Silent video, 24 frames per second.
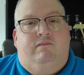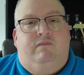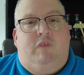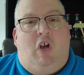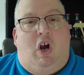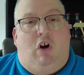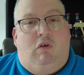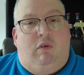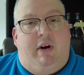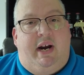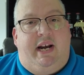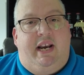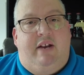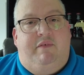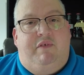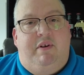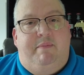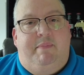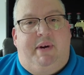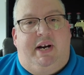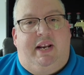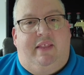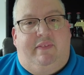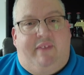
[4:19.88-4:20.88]
All right,
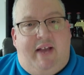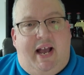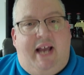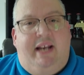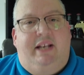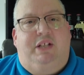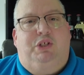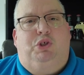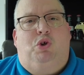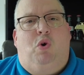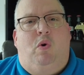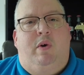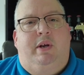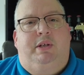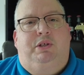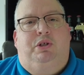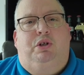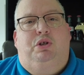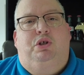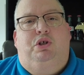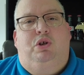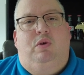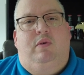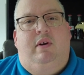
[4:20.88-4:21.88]
everybody, that is going
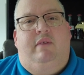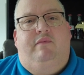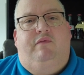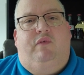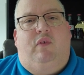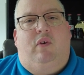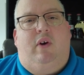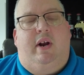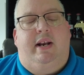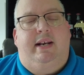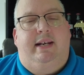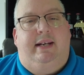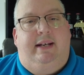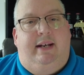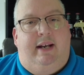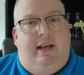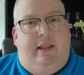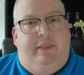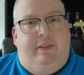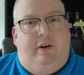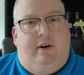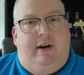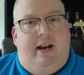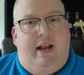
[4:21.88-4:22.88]
to do it for
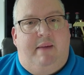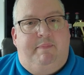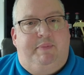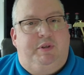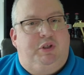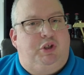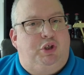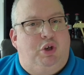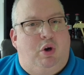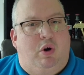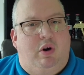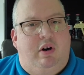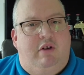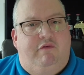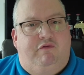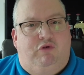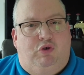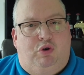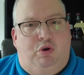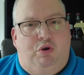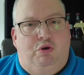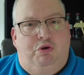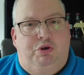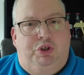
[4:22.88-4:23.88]
another episode of
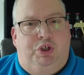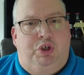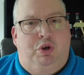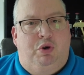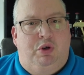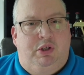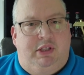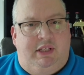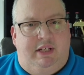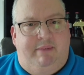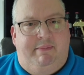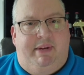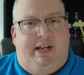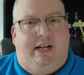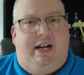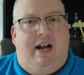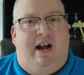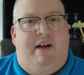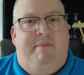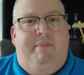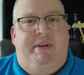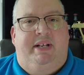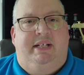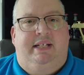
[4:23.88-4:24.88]
Cruise News. Leave me a
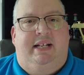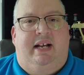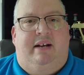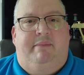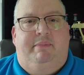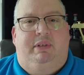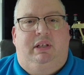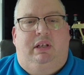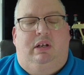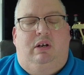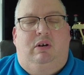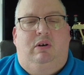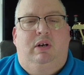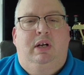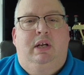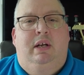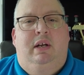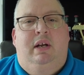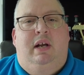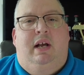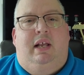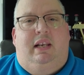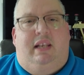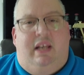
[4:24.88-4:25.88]
comment down below.
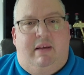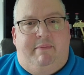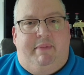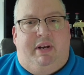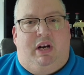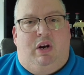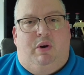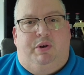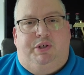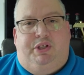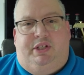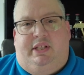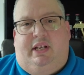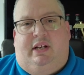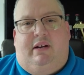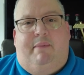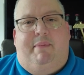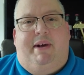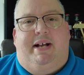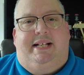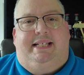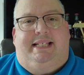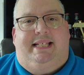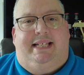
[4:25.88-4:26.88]
Let me know what you think
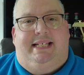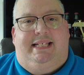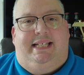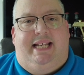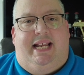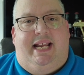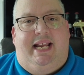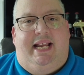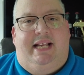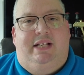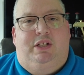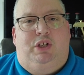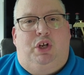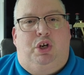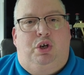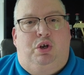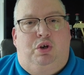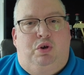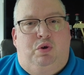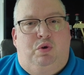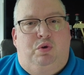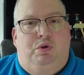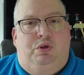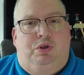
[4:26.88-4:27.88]
about today's
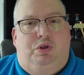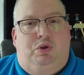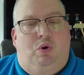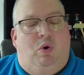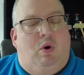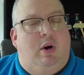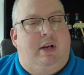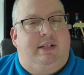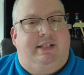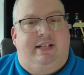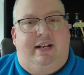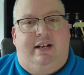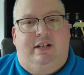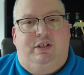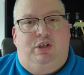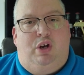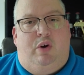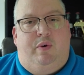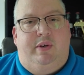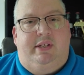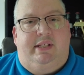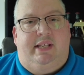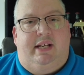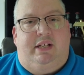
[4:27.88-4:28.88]
news stories. And as
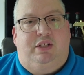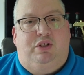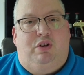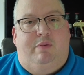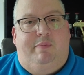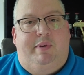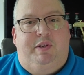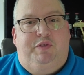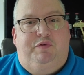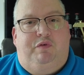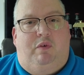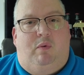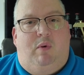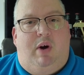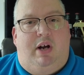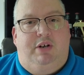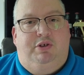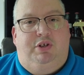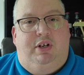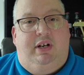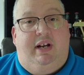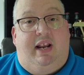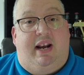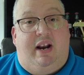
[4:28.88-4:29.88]
always, thanks so much for
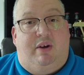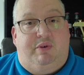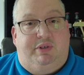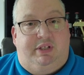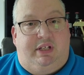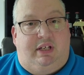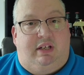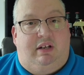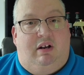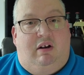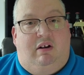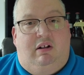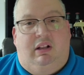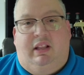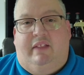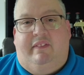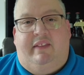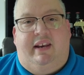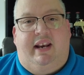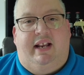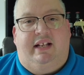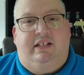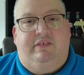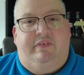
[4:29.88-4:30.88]
watching, and I will see y'all in
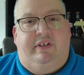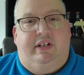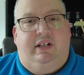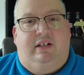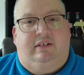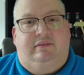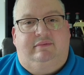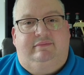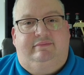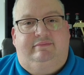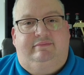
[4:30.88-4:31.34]
the next video.